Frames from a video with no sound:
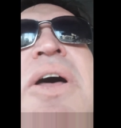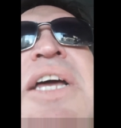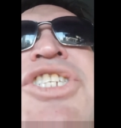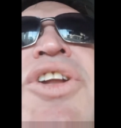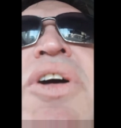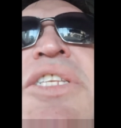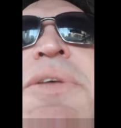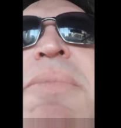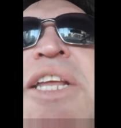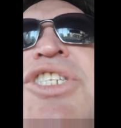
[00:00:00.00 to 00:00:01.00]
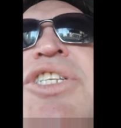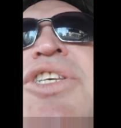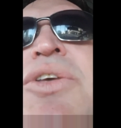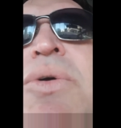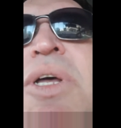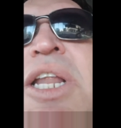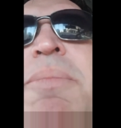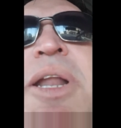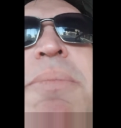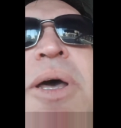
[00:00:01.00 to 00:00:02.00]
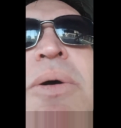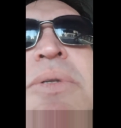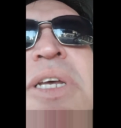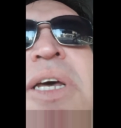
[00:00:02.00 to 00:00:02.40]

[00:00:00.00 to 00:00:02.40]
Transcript: should also mention to you a little bit about